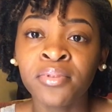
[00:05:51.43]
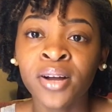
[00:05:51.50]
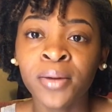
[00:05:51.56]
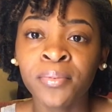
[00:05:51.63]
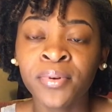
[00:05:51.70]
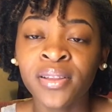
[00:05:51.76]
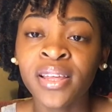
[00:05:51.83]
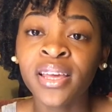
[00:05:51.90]

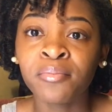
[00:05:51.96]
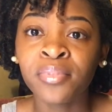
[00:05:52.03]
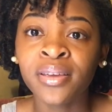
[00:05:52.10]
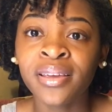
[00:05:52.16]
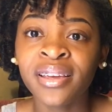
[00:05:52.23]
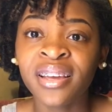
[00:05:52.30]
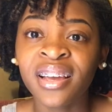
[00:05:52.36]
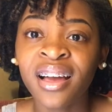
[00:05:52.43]
properly,
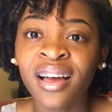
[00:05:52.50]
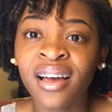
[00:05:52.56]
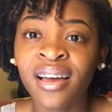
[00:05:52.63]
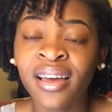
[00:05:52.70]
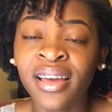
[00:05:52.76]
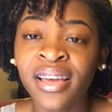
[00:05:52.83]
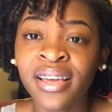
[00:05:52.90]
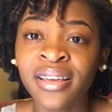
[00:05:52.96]
being
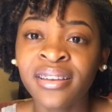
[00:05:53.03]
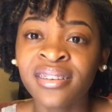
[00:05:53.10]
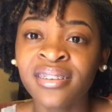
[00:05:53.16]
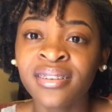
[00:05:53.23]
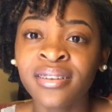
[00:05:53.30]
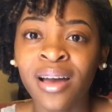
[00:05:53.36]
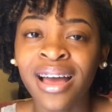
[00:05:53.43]
kind.